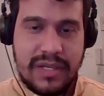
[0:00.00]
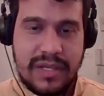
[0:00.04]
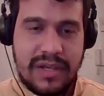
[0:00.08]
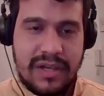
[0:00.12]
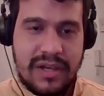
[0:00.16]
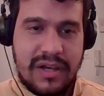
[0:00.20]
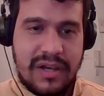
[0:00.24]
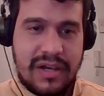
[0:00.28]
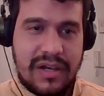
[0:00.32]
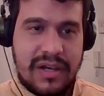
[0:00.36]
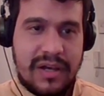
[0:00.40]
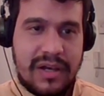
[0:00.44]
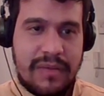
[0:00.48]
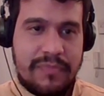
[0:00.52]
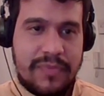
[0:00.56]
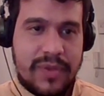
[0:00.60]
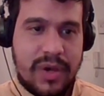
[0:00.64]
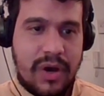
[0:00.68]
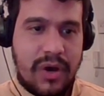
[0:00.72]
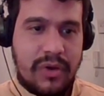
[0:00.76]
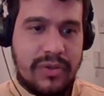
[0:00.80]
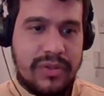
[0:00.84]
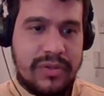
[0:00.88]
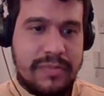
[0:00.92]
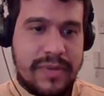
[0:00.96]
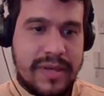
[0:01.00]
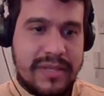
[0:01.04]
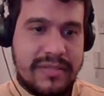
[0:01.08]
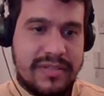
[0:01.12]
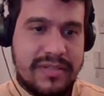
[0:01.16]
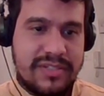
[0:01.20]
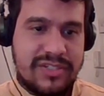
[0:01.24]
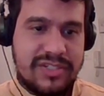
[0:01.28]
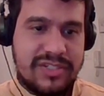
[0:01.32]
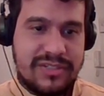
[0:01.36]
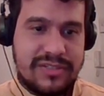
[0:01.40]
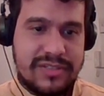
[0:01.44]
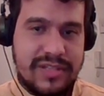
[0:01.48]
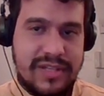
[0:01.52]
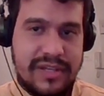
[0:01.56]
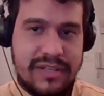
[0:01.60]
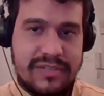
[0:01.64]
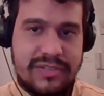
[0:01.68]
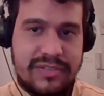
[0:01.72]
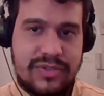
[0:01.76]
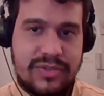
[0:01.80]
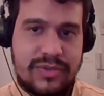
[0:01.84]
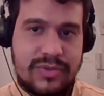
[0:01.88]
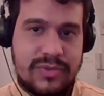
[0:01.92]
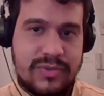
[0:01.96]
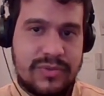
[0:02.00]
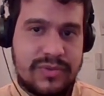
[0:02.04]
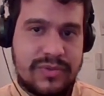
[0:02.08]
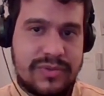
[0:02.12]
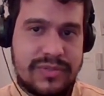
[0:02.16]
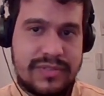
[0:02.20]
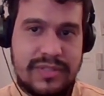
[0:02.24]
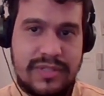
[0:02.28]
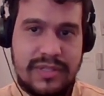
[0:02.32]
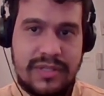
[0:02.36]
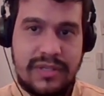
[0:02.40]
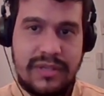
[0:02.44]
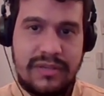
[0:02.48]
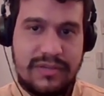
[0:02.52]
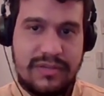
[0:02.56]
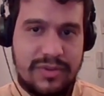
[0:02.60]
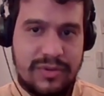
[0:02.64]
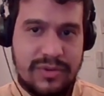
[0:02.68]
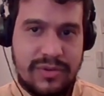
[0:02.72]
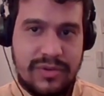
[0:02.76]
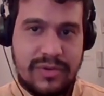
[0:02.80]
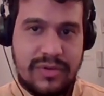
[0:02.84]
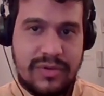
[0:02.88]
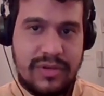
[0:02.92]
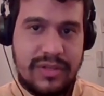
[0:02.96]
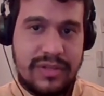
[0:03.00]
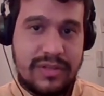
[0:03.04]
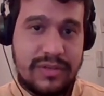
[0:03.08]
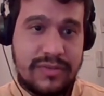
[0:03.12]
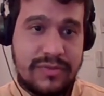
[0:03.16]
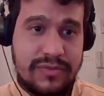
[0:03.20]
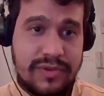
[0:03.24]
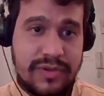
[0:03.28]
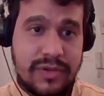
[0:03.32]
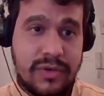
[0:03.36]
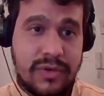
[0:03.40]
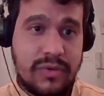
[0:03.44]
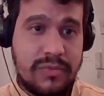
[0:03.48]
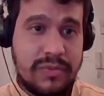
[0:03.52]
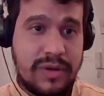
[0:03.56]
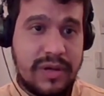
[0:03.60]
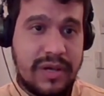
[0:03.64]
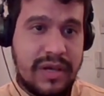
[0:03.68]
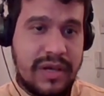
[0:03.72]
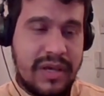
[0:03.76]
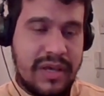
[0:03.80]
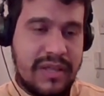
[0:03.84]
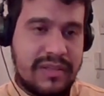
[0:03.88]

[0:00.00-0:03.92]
Um, all the messages that you see in the in the film,